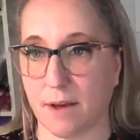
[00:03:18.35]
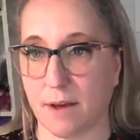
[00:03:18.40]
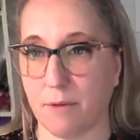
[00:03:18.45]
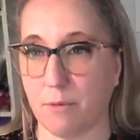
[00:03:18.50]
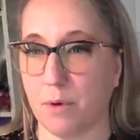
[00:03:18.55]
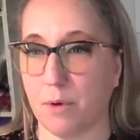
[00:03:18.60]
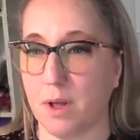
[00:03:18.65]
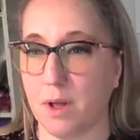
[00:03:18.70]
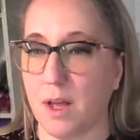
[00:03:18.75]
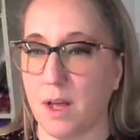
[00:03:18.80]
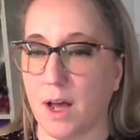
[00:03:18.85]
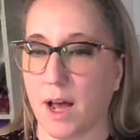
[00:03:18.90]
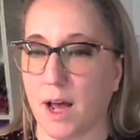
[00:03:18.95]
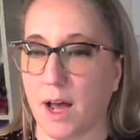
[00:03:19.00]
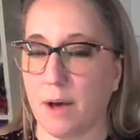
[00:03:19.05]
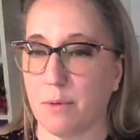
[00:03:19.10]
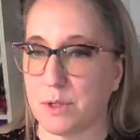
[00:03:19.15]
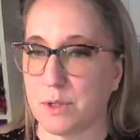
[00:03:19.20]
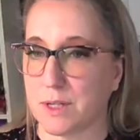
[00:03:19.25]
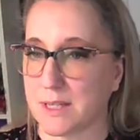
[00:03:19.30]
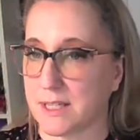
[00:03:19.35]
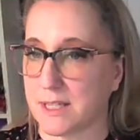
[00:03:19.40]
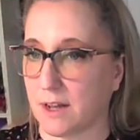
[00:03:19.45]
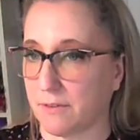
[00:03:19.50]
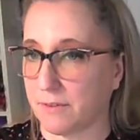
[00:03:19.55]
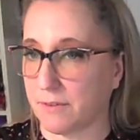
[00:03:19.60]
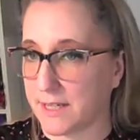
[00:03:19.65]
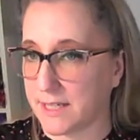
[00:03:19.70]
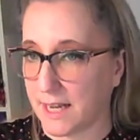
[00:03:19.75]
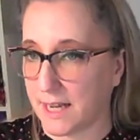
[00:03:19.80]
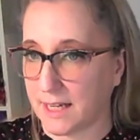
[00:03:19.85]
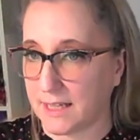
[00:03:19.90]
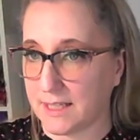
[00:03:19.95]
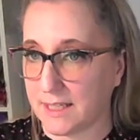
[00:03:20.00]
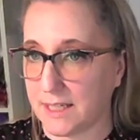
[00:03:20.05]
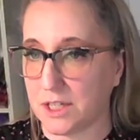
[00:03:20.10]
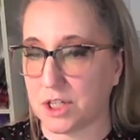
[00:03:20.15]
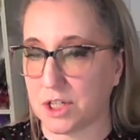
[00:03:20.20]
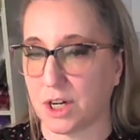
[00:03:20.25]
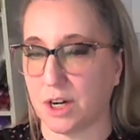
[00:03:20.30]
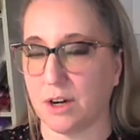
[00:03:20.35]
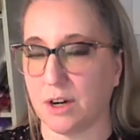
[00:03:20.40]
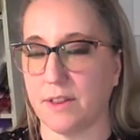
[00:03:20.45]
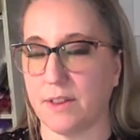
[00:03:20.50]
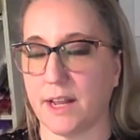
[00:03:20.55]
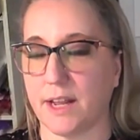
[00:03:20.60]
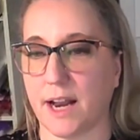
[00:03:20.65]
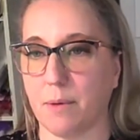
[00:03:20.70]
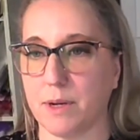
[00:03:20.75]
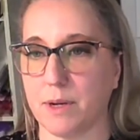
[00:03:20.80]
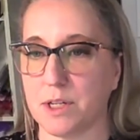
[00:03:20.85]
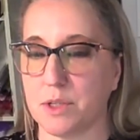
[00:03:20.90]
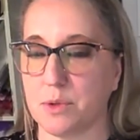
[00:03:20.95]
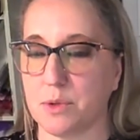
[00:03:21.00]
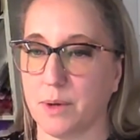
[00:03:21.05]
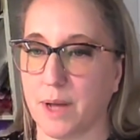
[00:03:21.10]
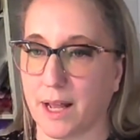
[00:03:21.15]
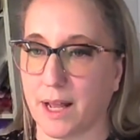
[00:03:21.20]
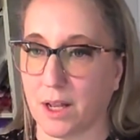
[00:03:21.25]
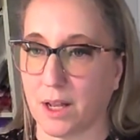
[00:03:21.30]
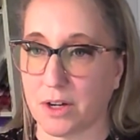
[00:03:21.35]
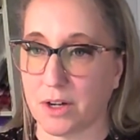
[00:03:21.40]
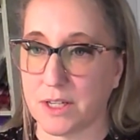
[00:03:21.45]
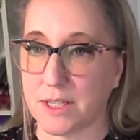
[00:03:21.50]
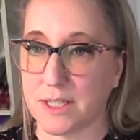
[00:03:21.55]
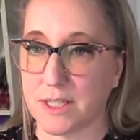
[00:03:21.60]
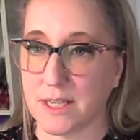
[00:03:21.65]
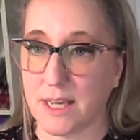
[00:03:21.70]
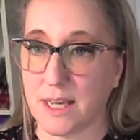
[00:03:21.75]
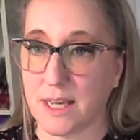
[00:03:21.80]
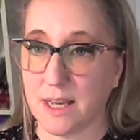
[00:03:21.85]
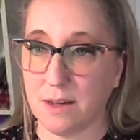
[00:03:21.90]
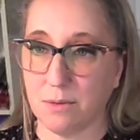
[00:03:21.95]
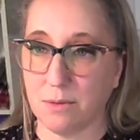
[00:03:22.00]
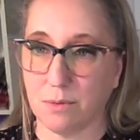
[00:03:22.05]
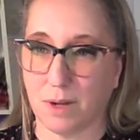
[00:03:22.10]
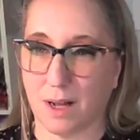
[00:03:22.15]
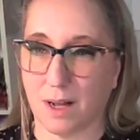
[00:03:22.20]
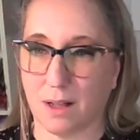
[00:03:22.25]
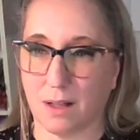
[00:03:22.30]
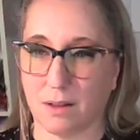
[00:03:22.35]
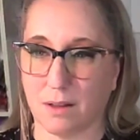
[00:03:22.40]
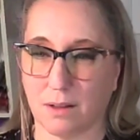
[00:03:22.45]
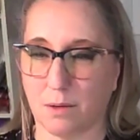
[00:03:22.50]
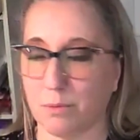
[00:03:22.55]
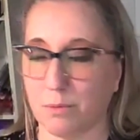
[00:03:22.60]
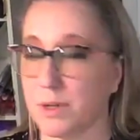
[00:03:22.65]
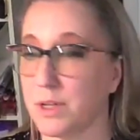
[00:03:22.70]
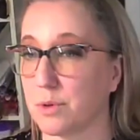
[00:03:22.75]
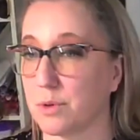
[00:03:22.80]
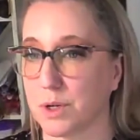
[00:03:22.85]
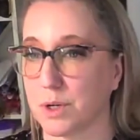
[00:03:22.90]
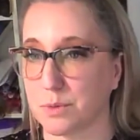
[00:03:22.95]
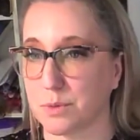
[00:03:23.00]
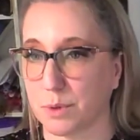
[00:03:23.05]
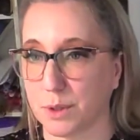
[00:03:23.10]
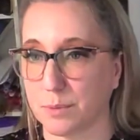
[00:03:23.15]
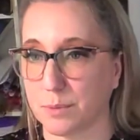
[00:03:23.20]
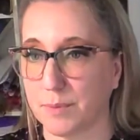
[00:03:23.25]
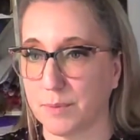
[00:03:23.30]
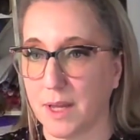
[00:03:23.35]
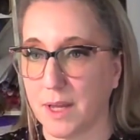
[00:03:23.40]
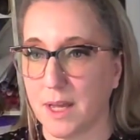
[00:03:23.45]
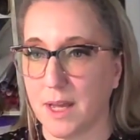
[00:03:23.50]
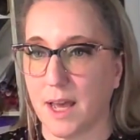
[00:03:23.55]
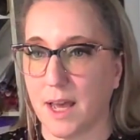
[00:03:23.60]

I was a self-contained teacher, then I went to LRC, a resource room,